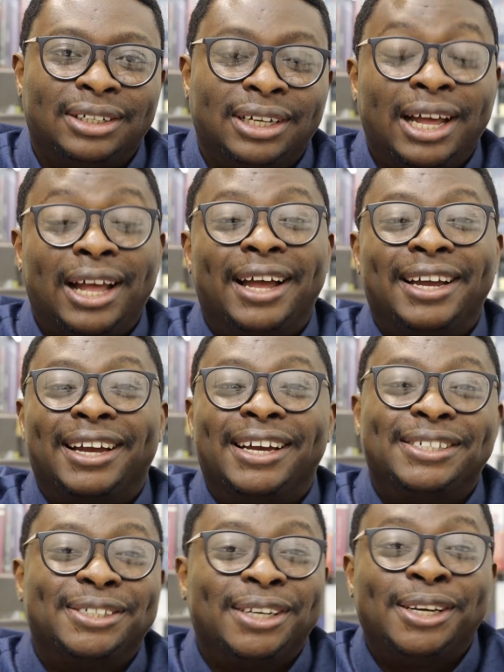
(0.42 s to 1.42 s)
Hi
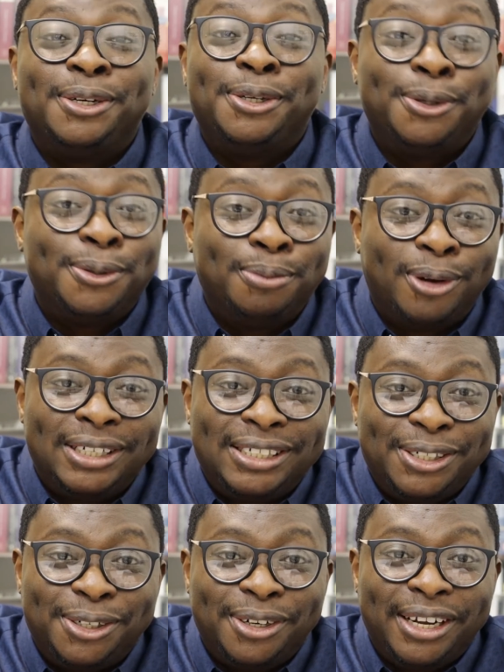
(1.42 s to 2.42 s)
guys, good morning
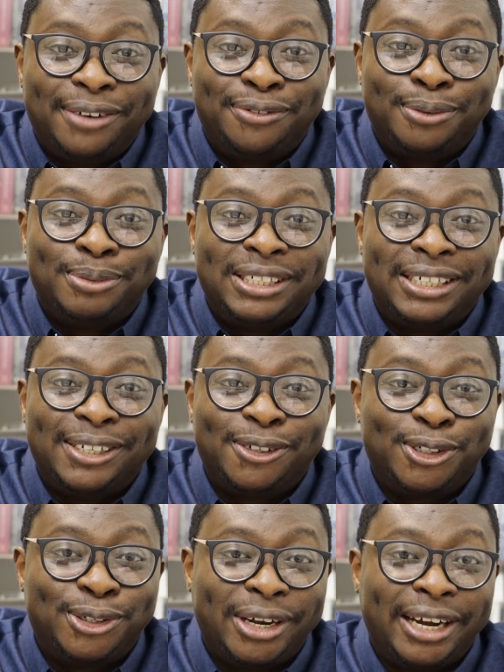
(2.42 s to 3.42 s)
to you here from Sydney,
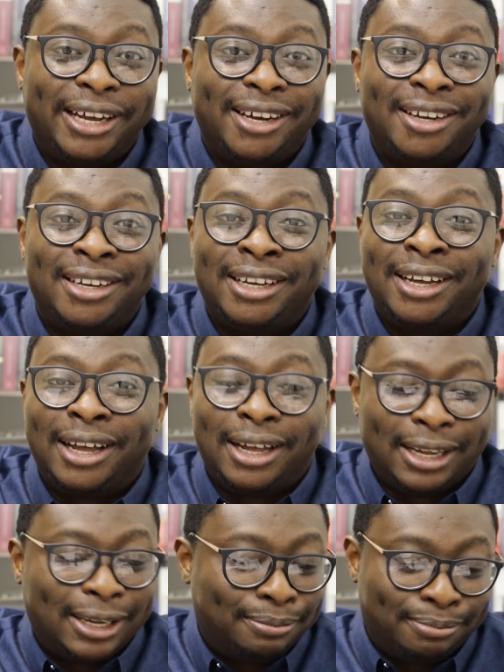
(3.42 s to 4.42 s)
Australia.
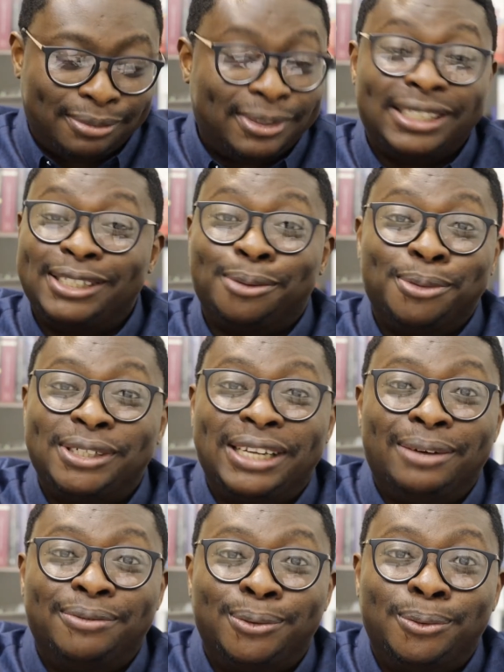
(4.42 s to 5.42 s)
It's almost
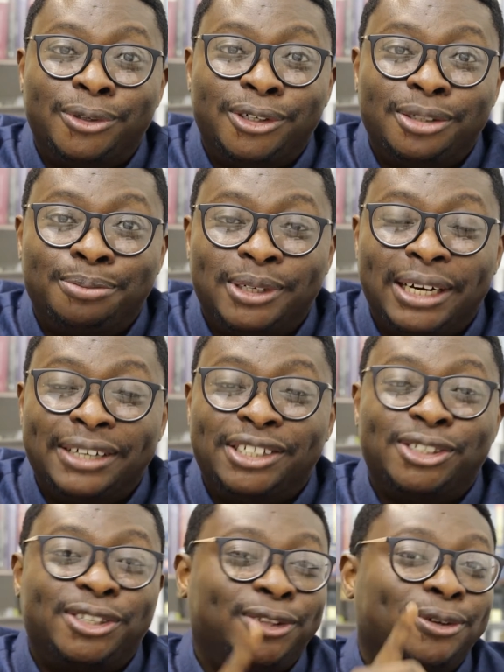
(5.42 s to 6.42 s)
time for work, but I
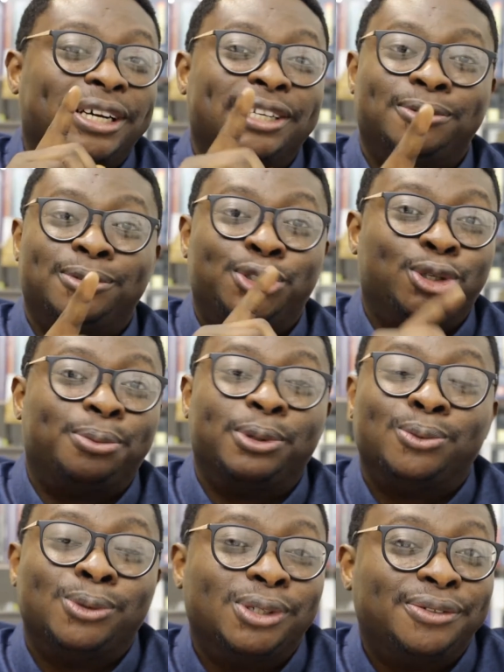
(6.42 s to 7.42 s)
just thought I would drop a
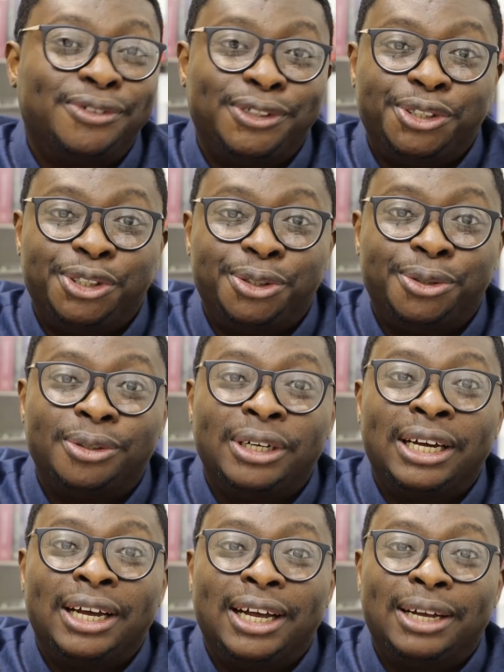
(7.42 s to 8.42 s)
word for you
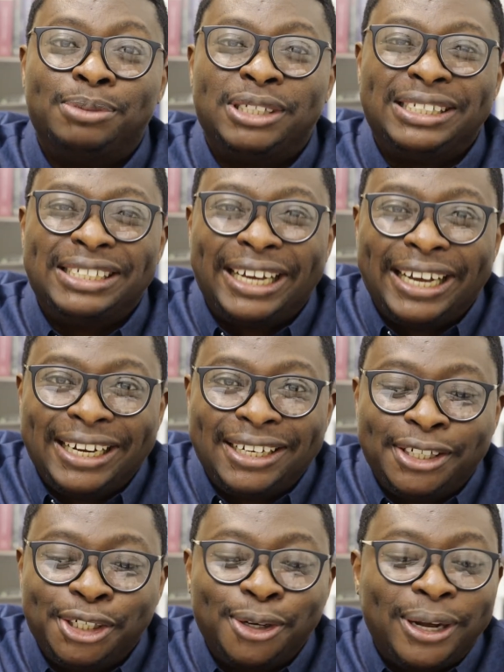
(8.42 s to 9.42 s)
today.
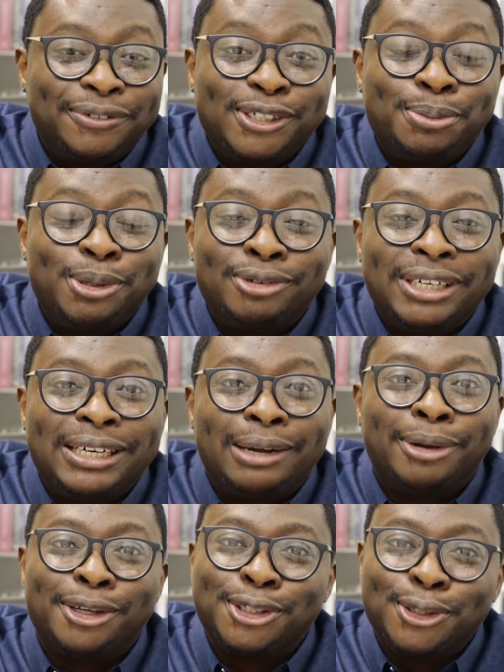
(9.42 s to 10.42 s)
I've just been reading
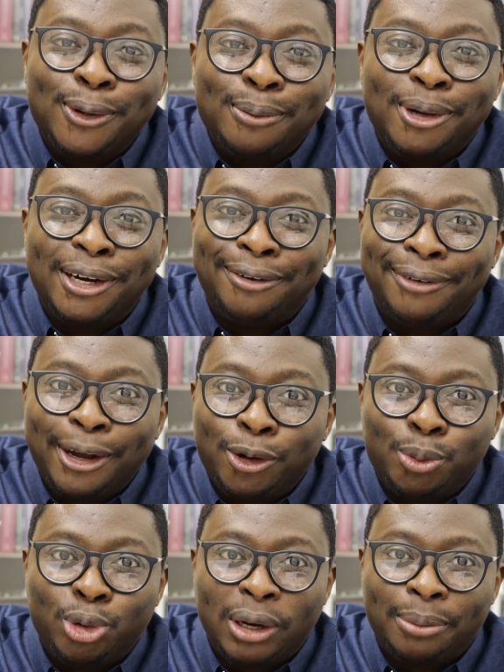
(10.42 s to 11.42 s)
about Solomon and
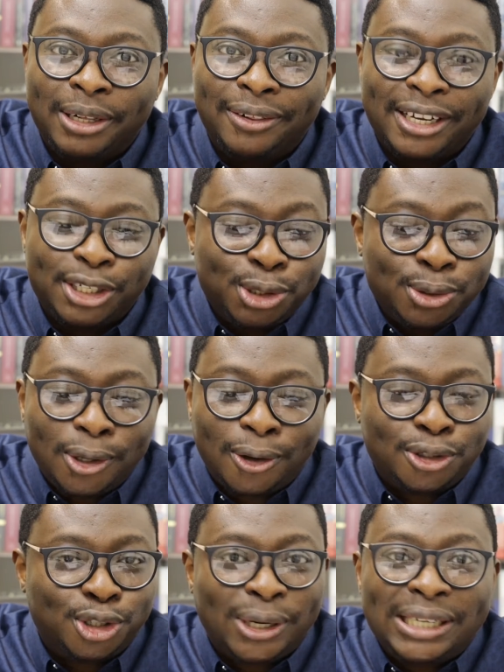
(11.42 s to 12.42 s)
Rehoboam, and they're two
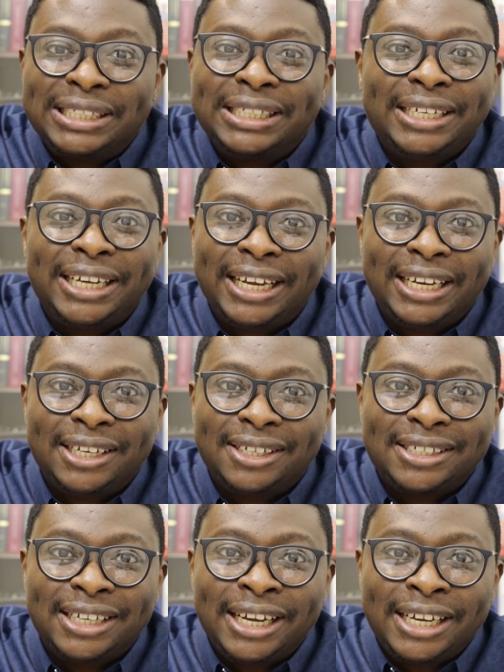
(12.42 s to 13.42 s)
contrasting
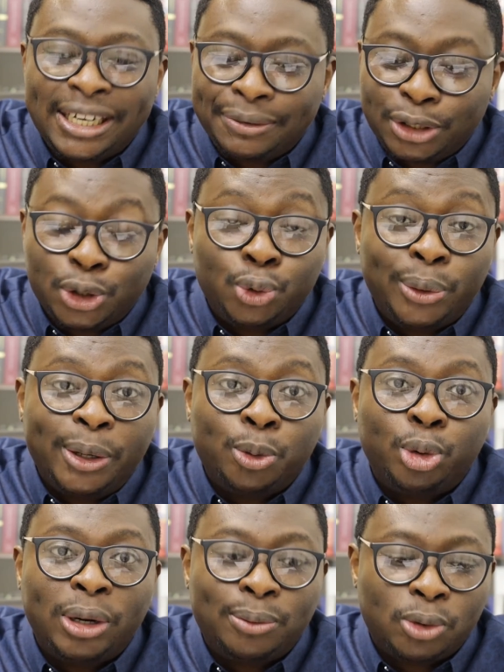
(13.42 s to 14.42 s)
kings, even though
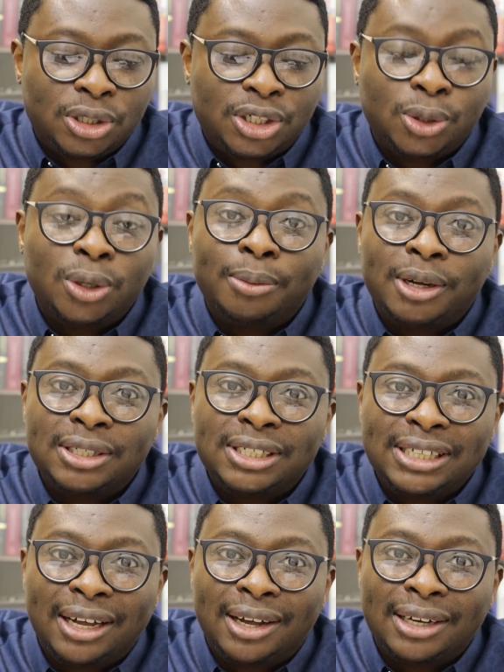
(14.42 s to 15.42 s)
Rehoboam was Solomon's
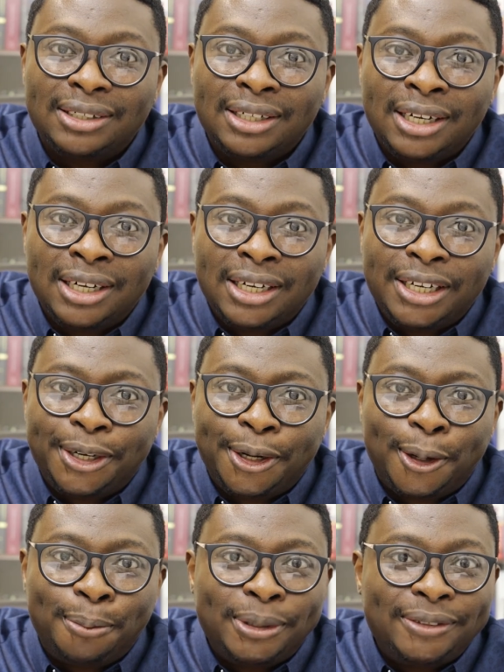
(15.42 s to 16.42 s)
son,
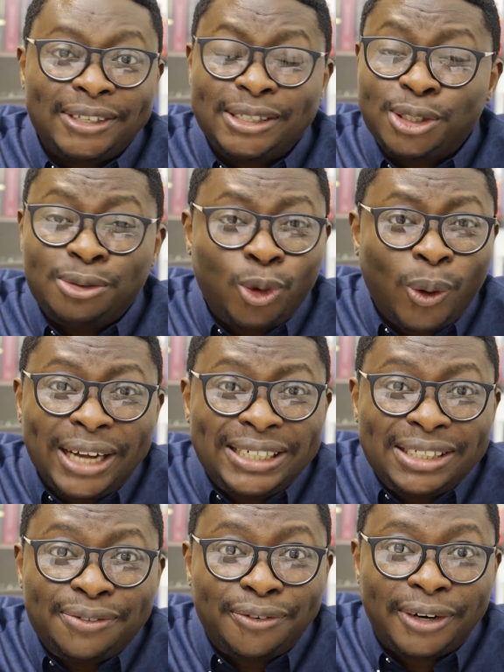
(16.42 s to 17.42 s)
but they're quite
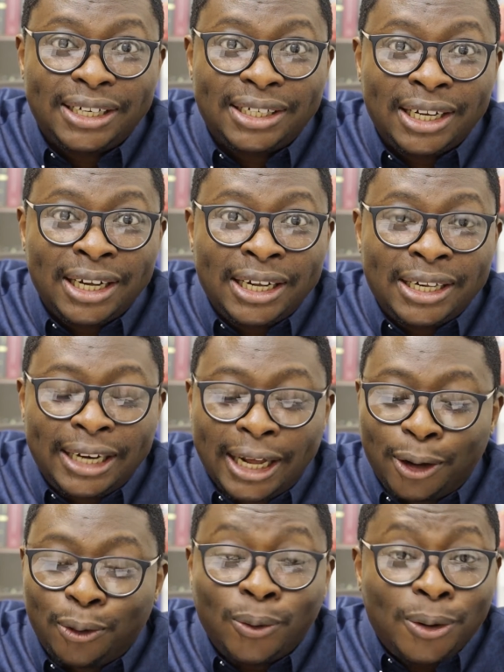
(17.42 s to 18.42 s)
different.
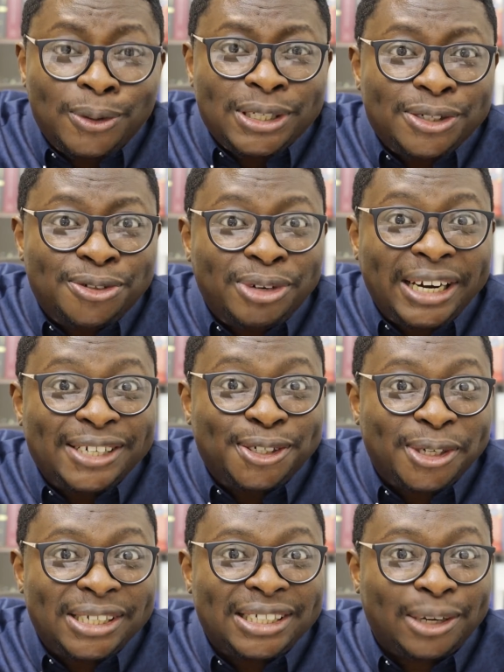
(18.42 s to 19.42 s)
Now, what wasn't really
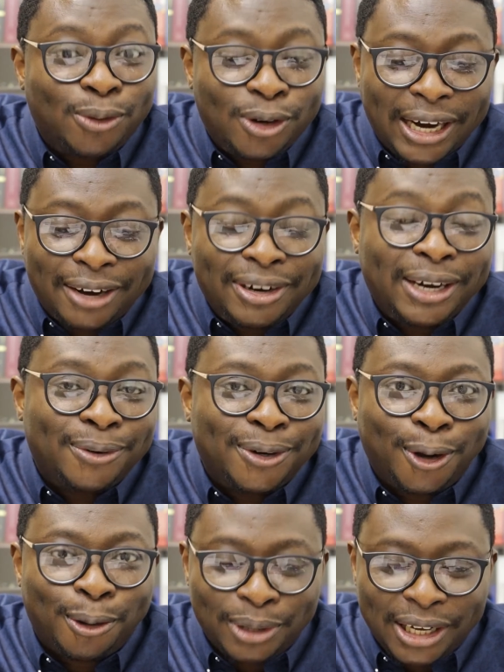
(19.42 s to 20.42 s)
interesting, what I really want to
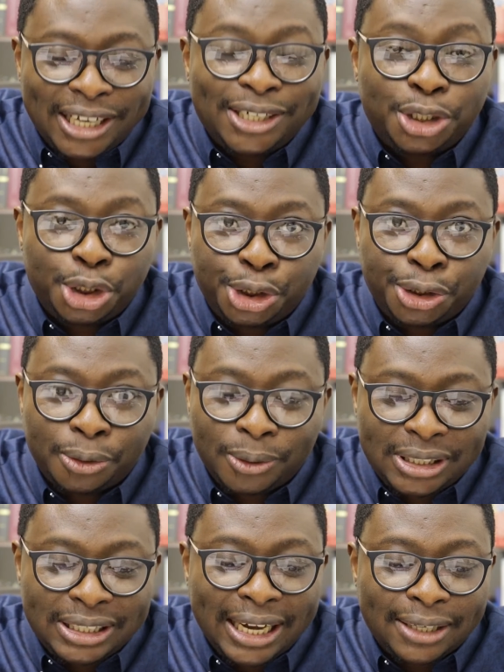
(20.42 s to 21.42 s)
communicate to you
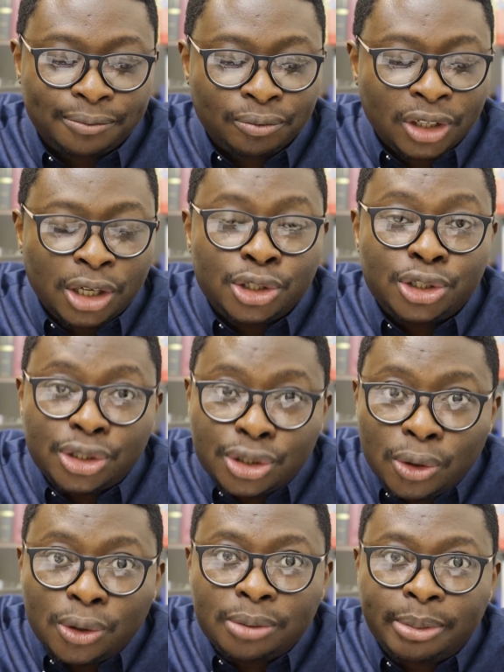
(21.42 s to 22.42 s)
was that
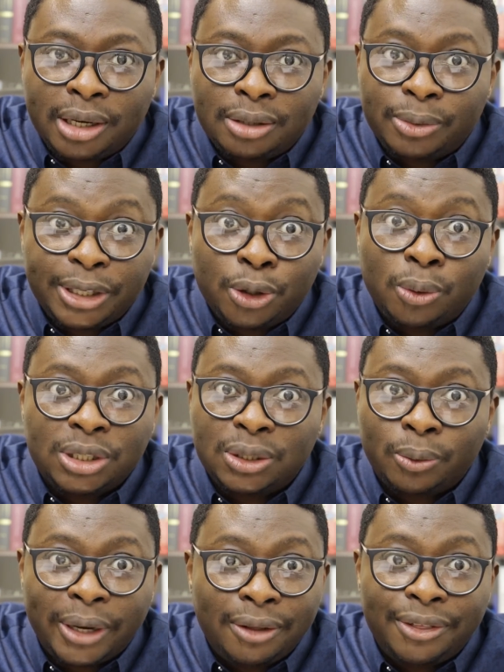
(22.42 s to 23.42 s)
Solomon, we know, was a
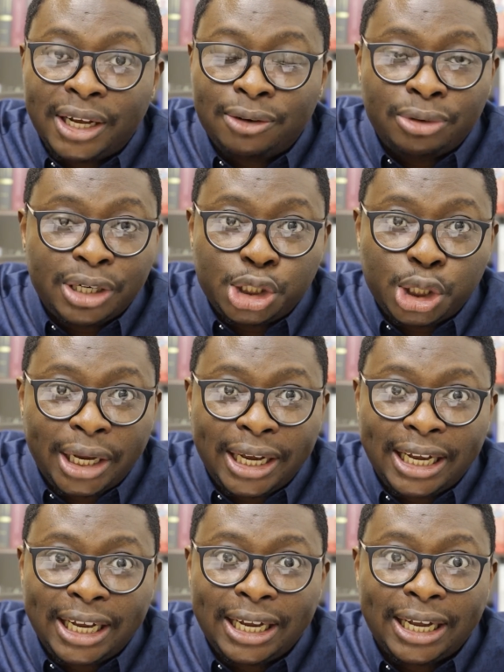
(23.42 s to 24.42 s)
wealthy and rich
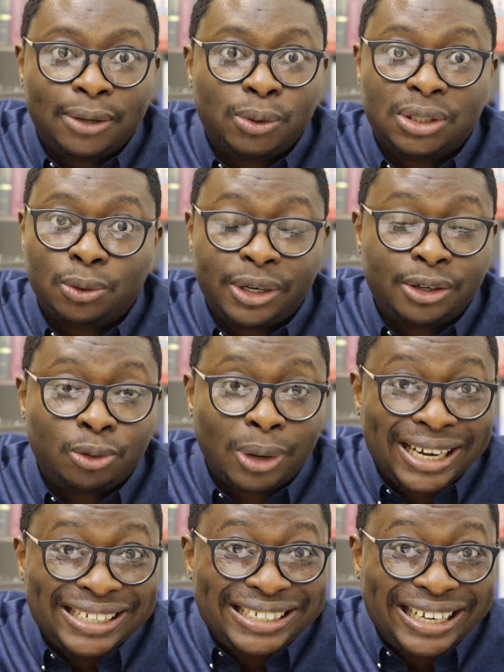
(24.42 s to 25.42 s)
king and was a very
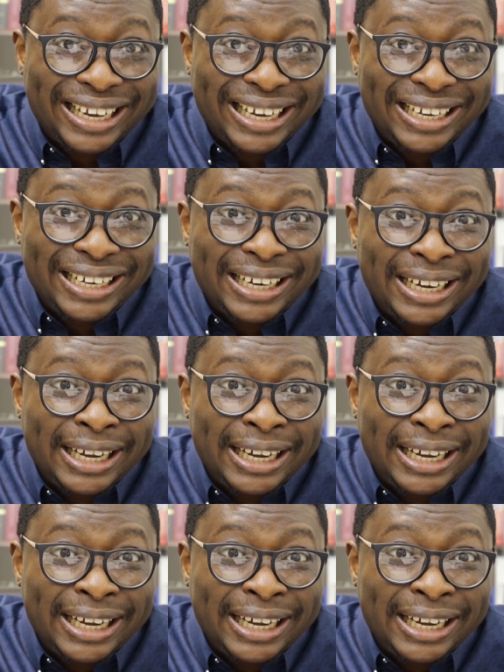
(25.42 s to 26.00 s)
wise king,